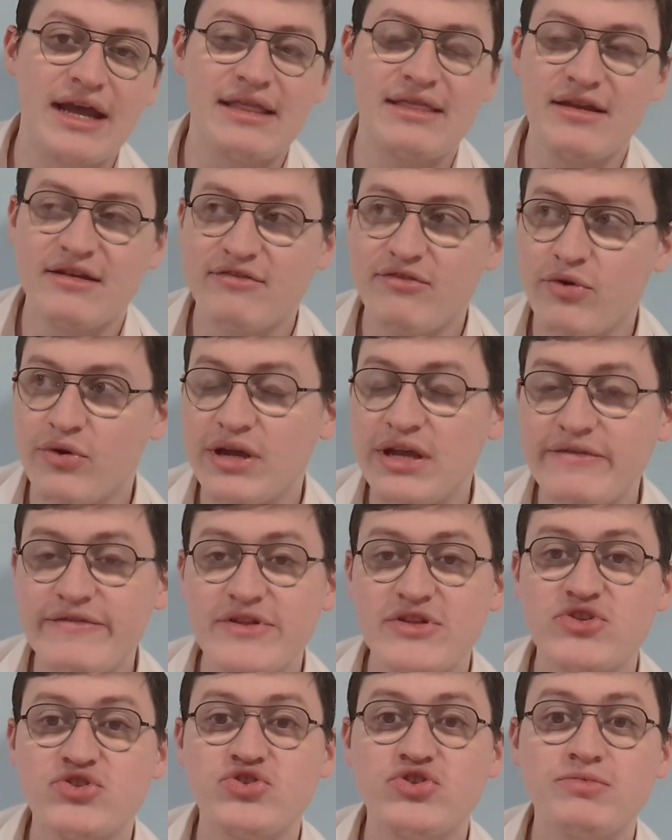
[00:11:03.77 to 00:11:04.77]
And therefore,
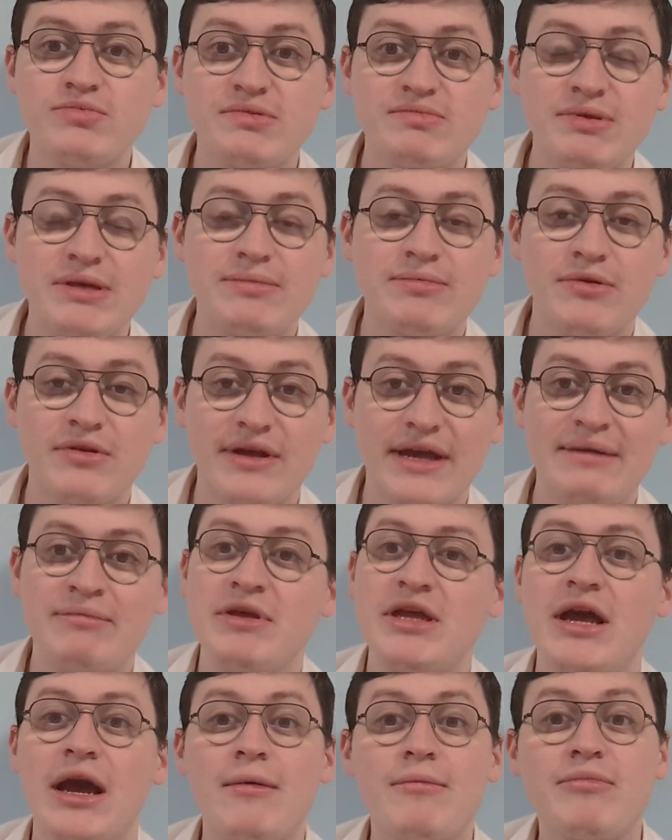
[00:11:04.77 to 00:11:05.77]
even stupid people can
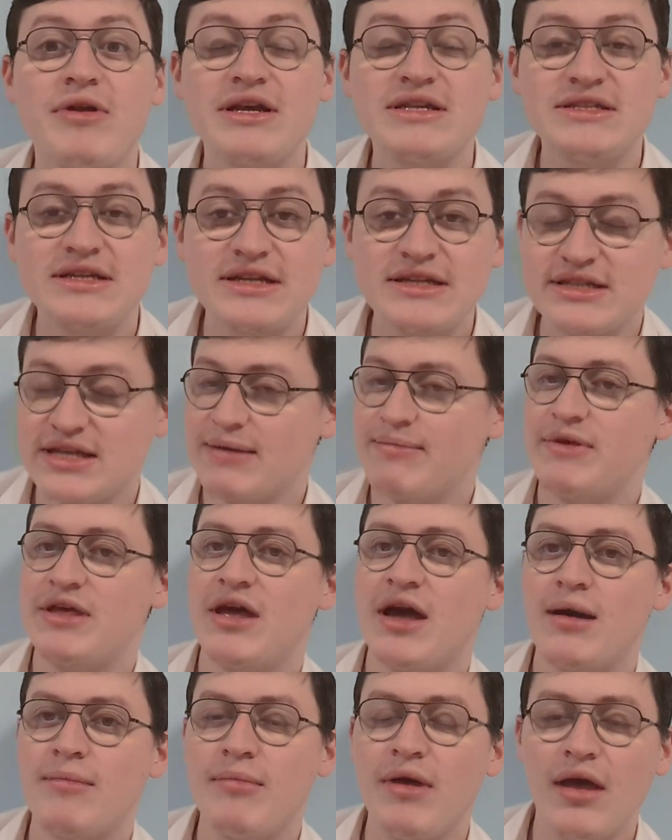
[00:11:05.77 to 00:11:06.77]
become presidents, can
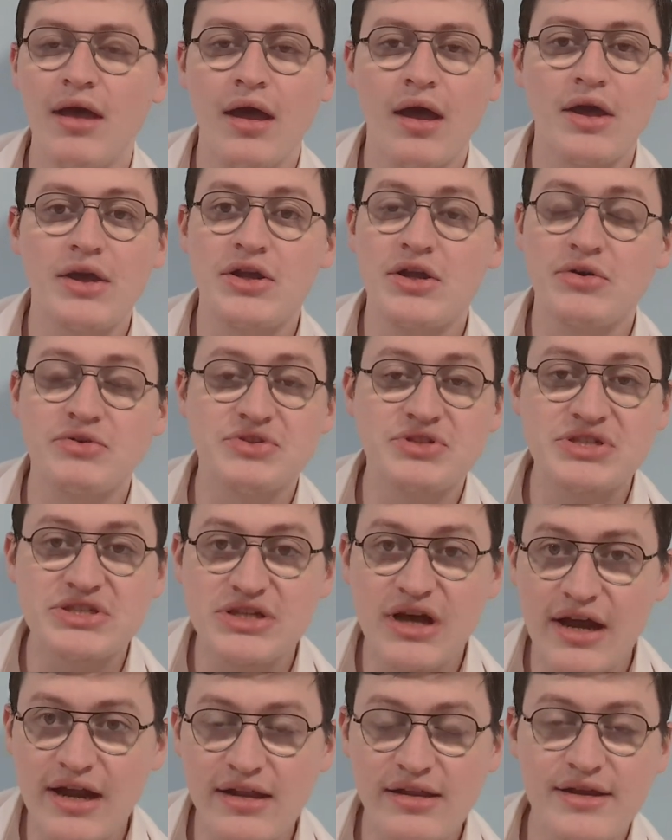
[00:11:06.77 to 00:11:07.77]
become, you know,
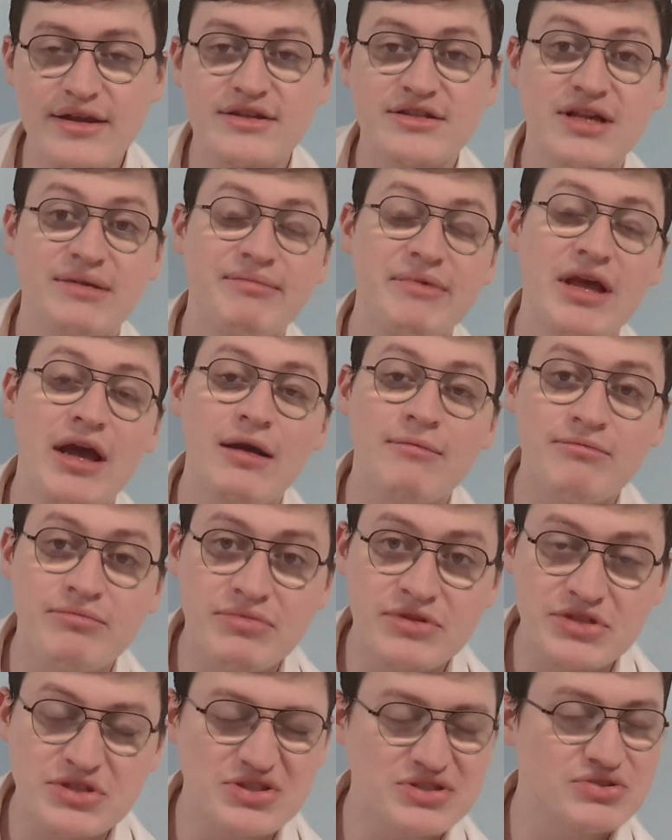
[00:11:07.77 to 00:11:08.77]
society leaders, can become
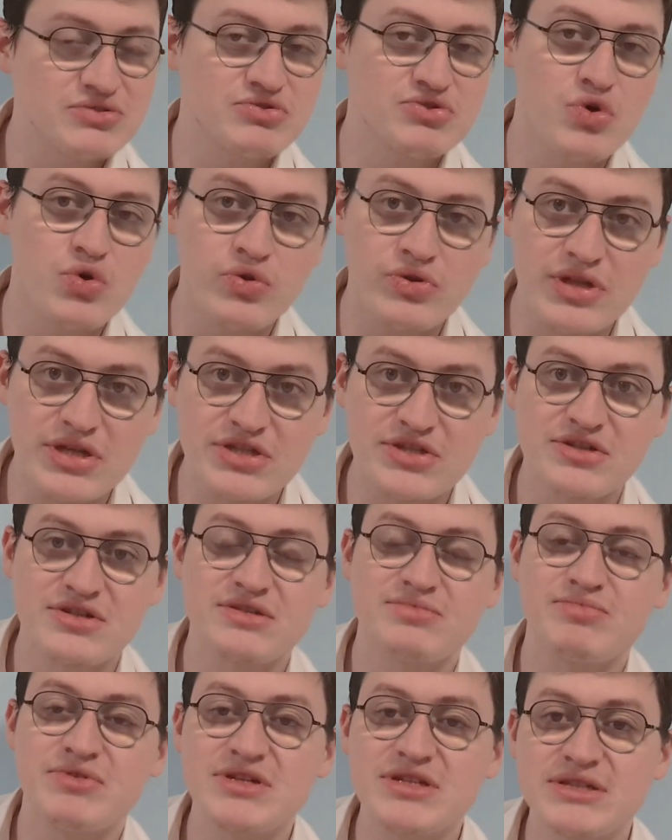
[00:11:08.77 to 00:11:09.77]
school
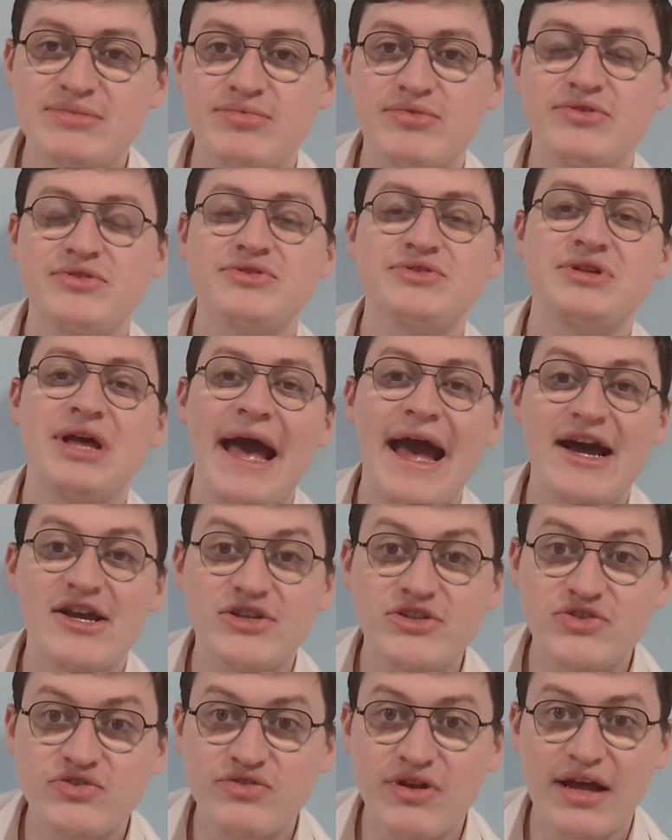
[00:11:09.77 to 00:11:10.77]
teachers, principals,
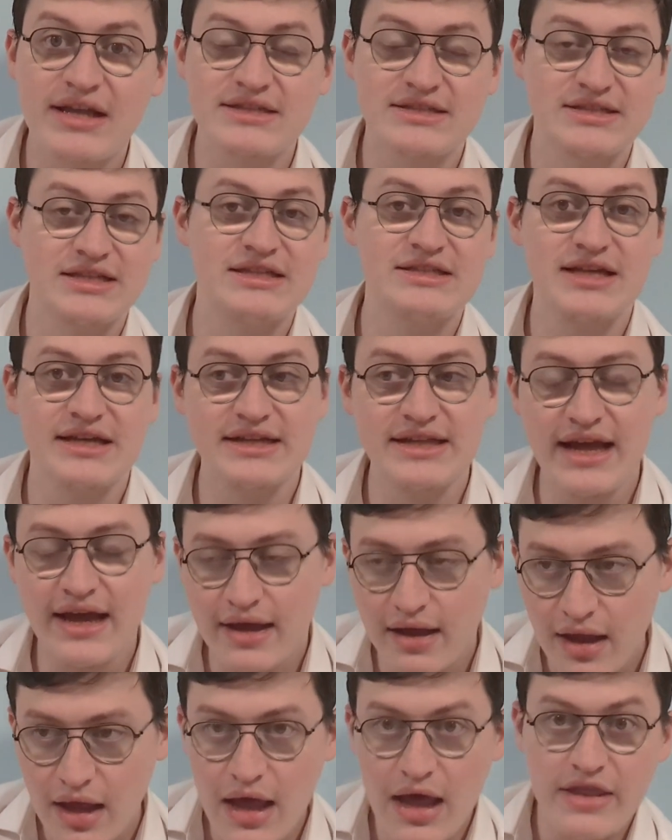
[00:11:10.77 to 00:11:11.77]
astronauts, things like
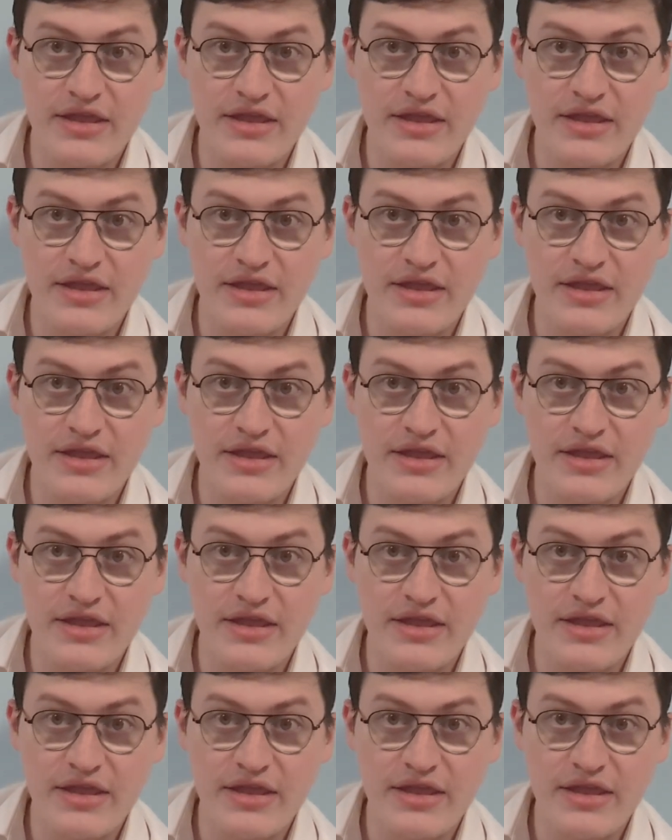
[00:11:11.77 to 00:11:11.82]
that.